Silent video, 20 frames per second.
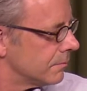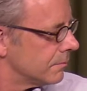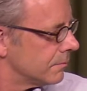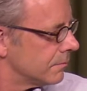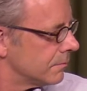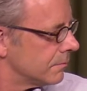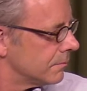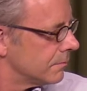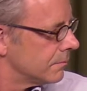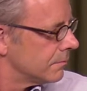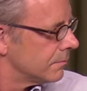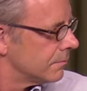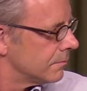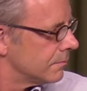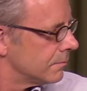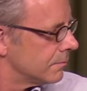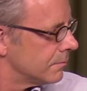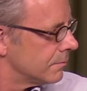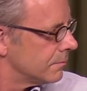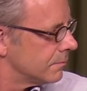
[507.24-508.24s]

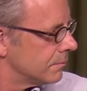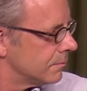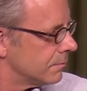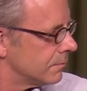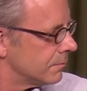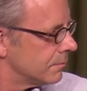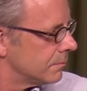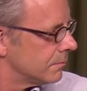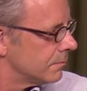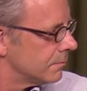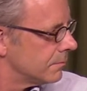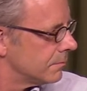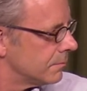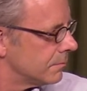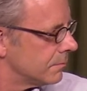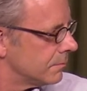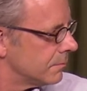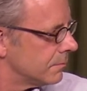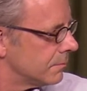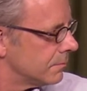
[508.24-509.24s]

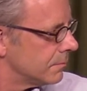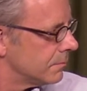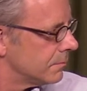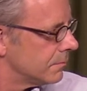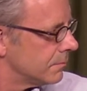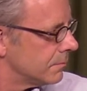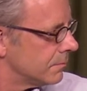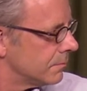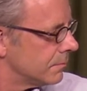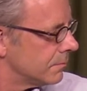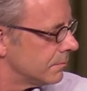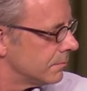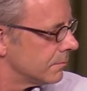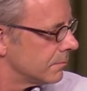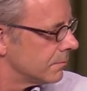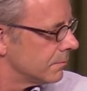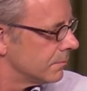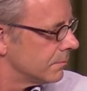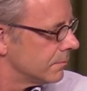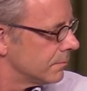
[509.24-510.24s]

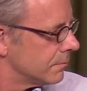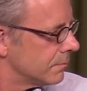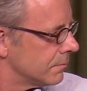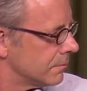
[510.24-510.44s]
(not speaking)